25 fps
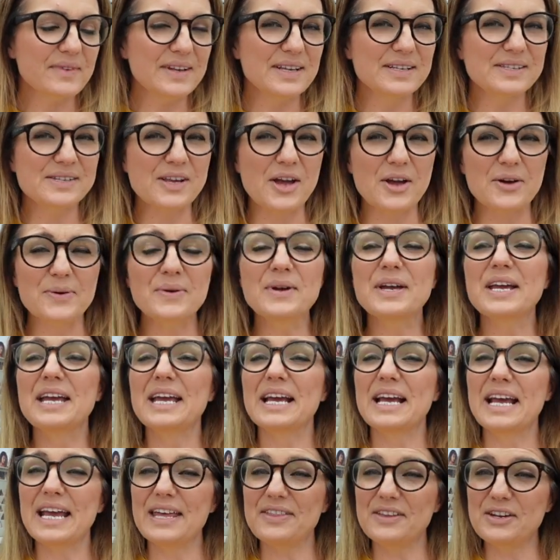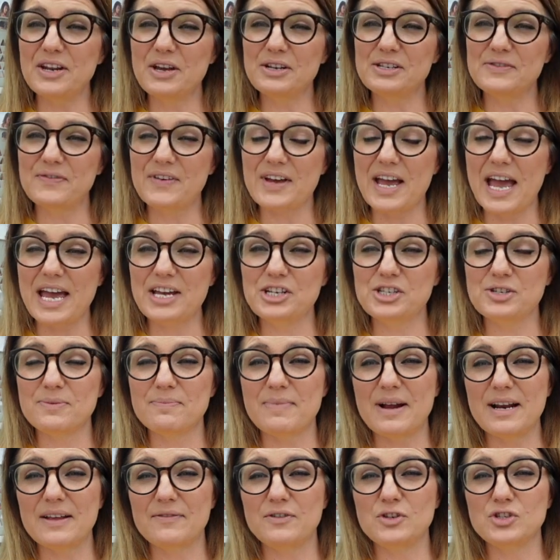So hit the notification
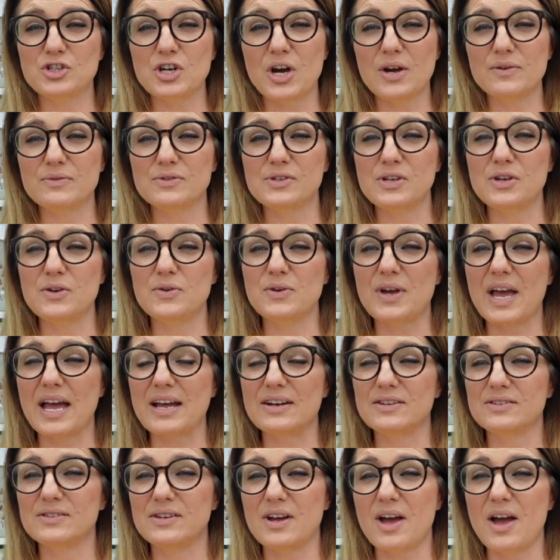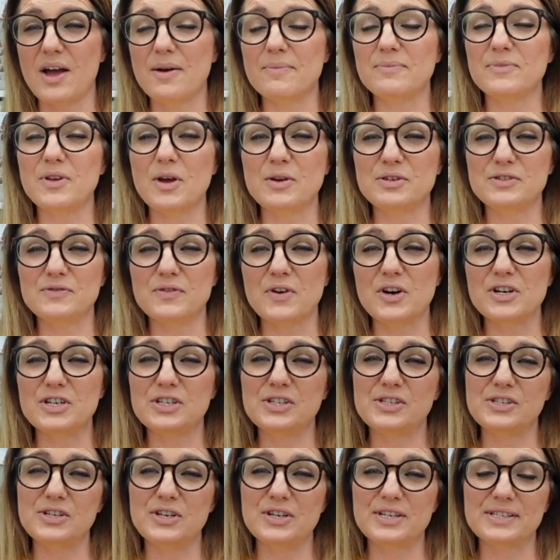bell if you don't so you get um, notified
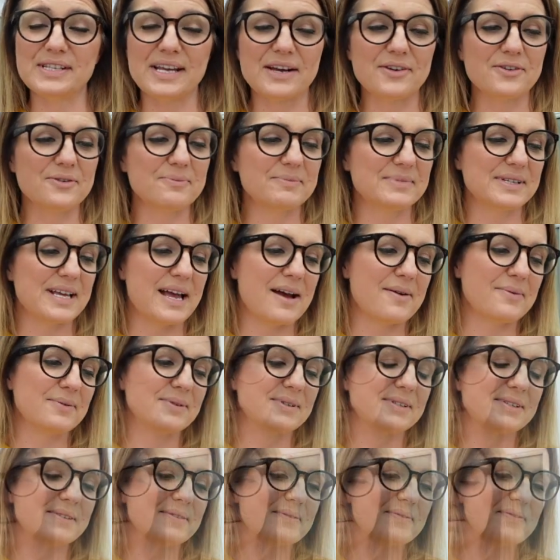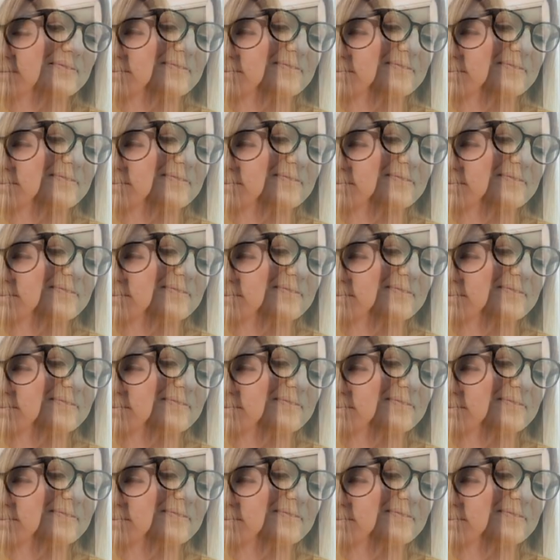as soon as that comes out.